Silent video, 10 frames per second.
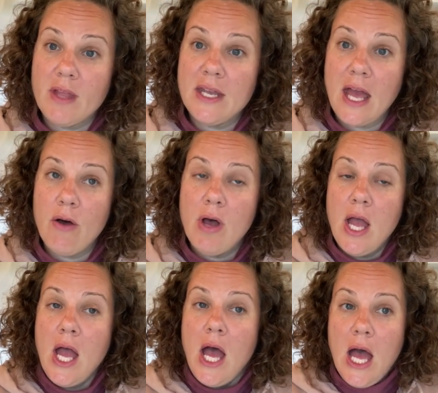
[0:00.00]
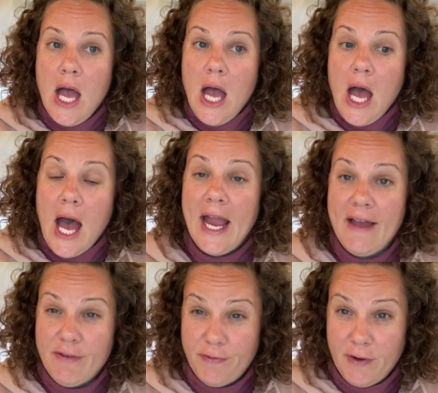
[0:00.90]
Now, I
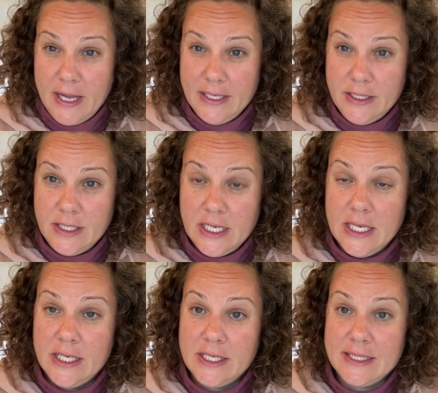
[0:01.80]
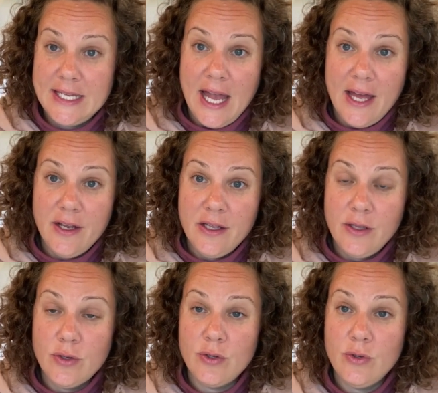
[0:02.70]
have a friend in
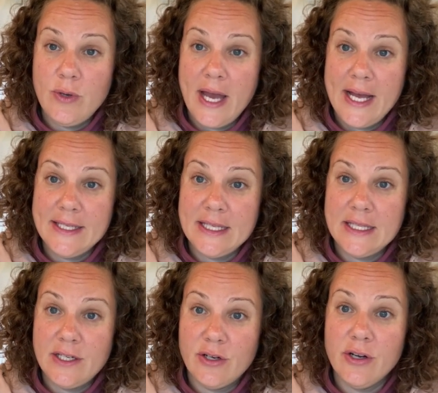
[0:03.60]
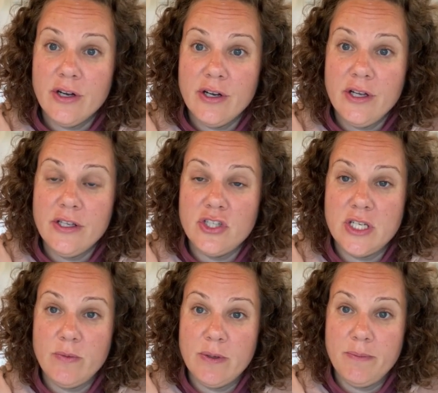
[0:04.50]
Seattle who has a little girl.
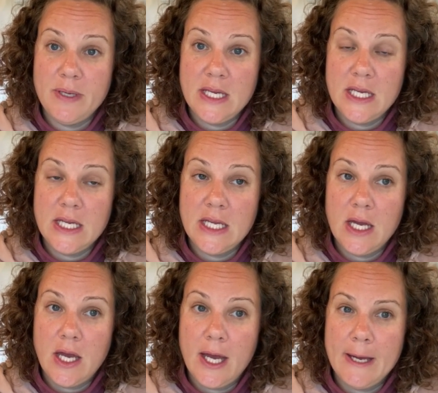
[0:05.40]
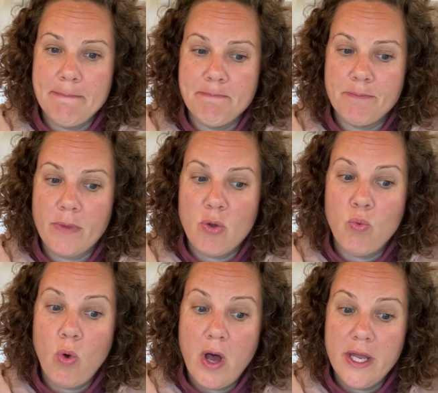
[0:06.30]
She will be
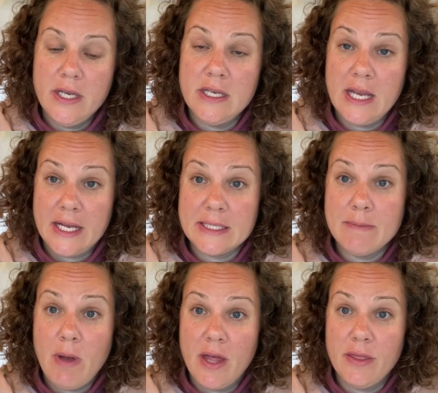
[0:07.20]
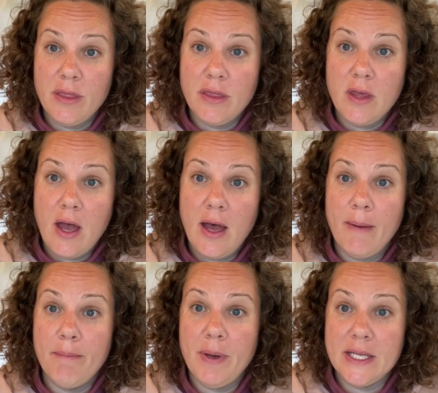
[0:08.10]
one next month,
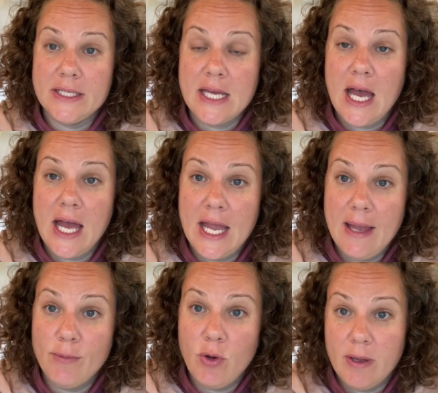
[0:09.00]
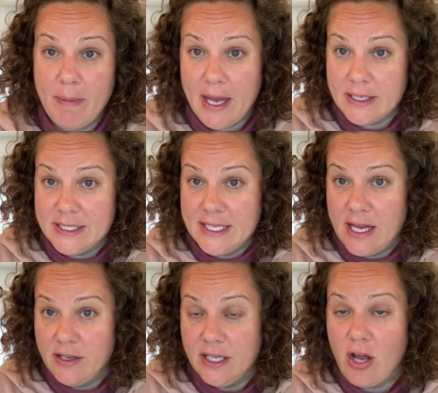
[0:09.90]
but I am going back to
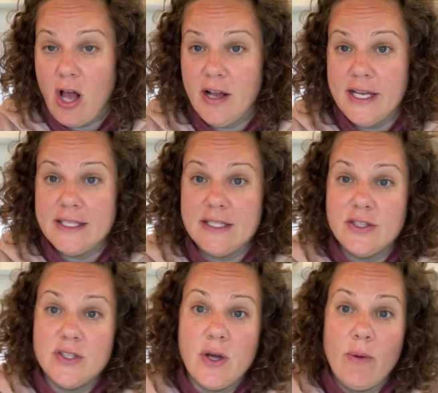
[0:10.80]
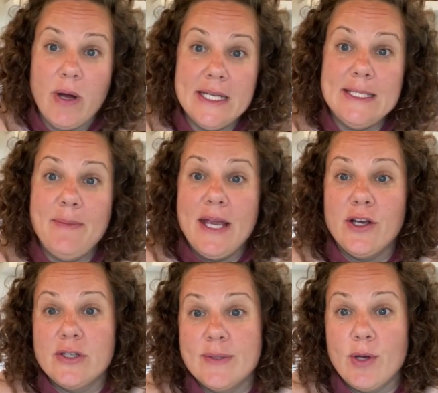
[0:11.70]
Seattle in August, so I wanted to make
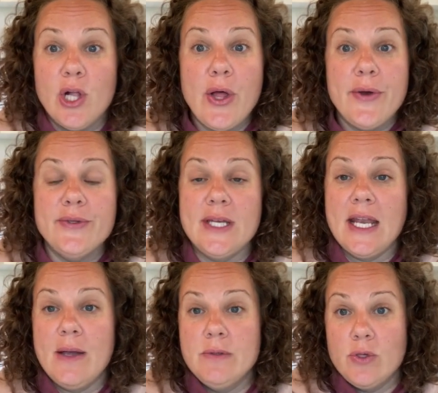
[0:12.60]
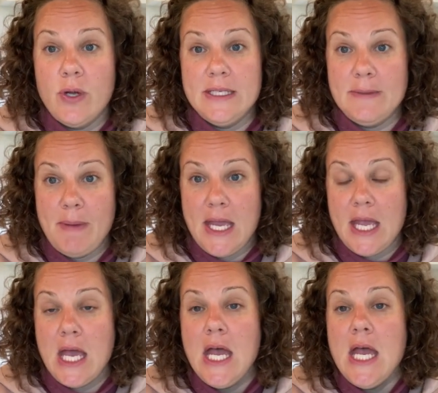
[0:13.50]
her some clothes, and I was going to make